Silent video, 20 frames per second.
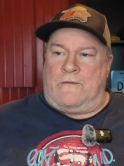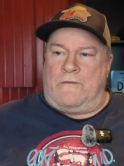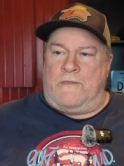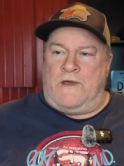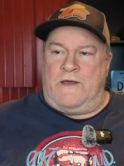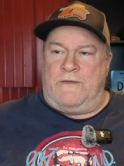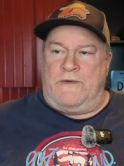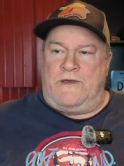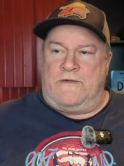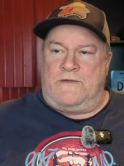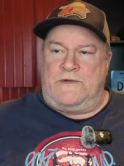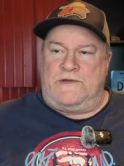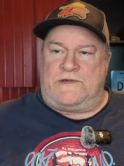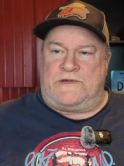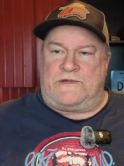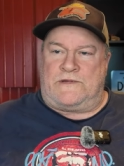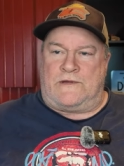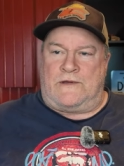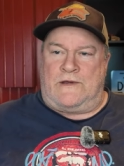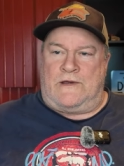maybe it
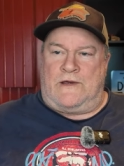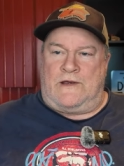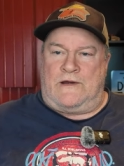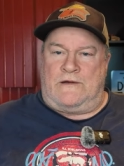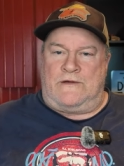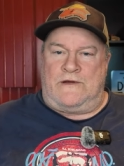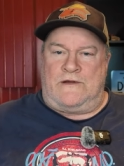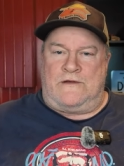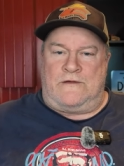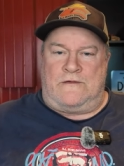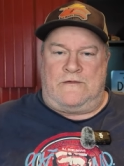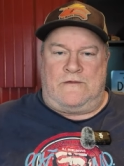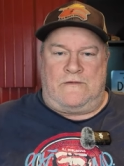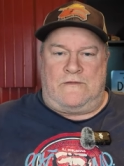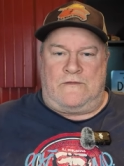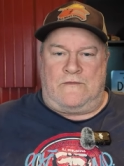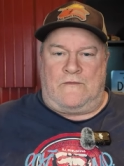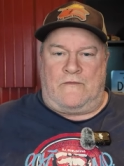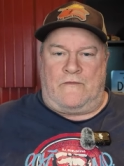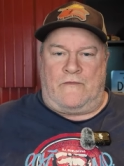was, I don't
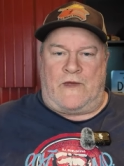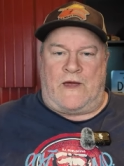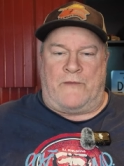know.